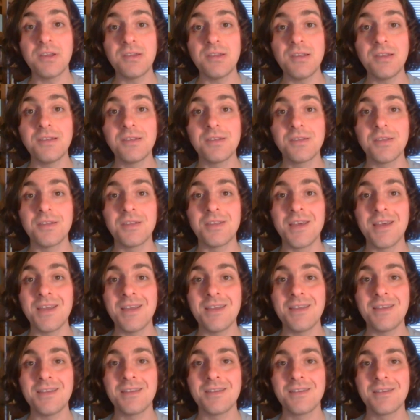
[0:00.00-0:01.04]
seats
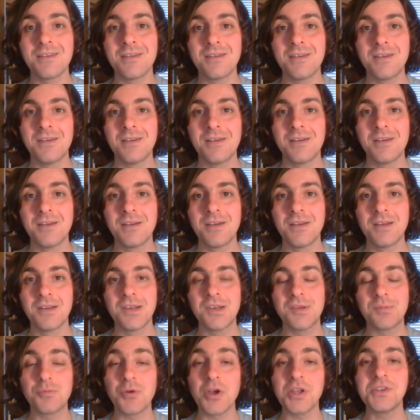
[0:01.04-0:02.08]
today.
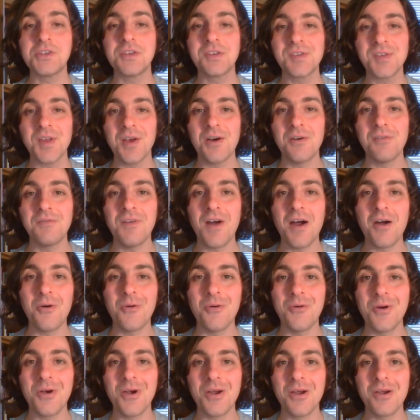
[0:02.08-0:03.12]
Spread yourself
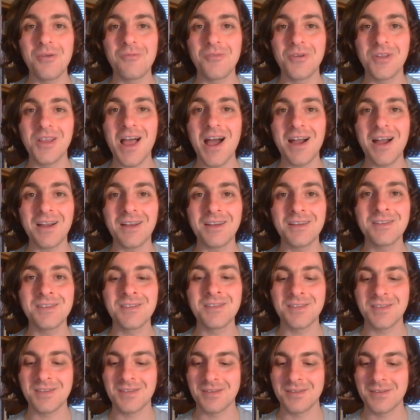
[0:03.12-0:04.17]
out and
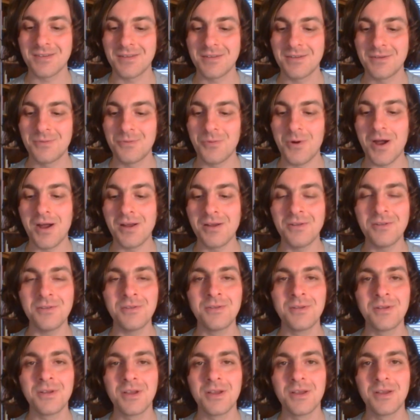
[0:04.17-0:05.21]
relax,
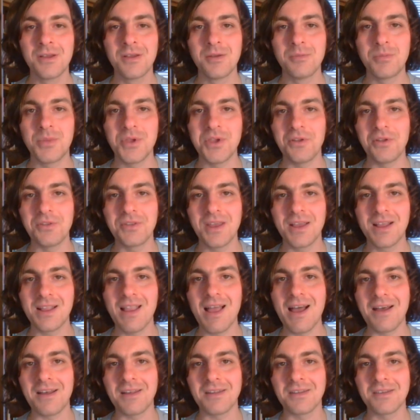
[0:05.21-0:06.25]
while beyond the
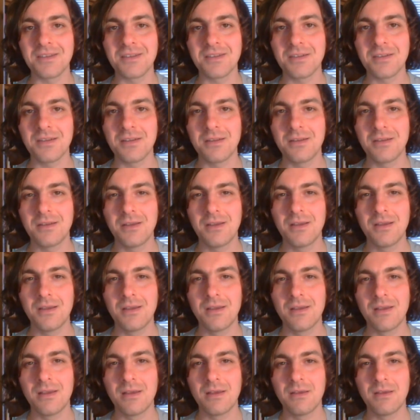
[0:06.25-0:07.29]
glass,
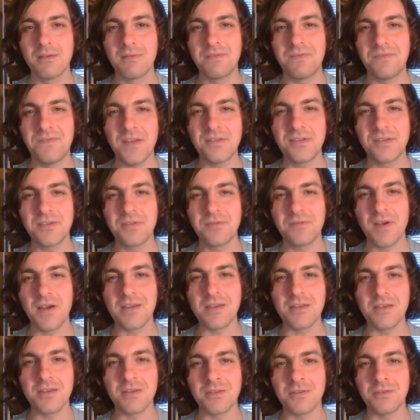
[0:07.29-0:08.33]
fist
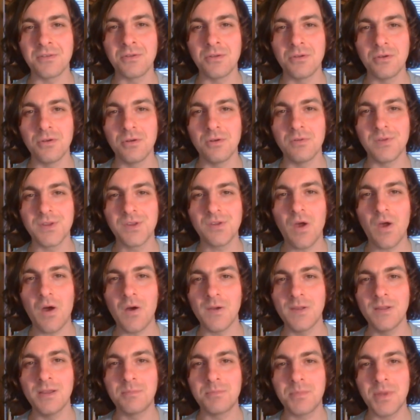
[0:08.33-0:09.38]
fighting over
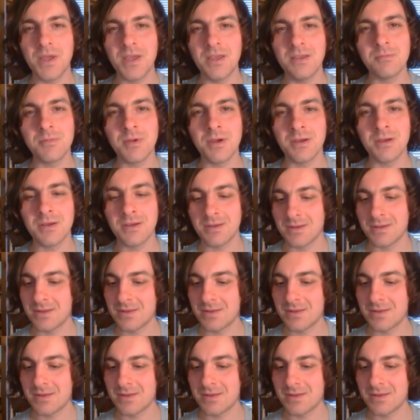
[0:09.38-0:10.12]
toilet paper.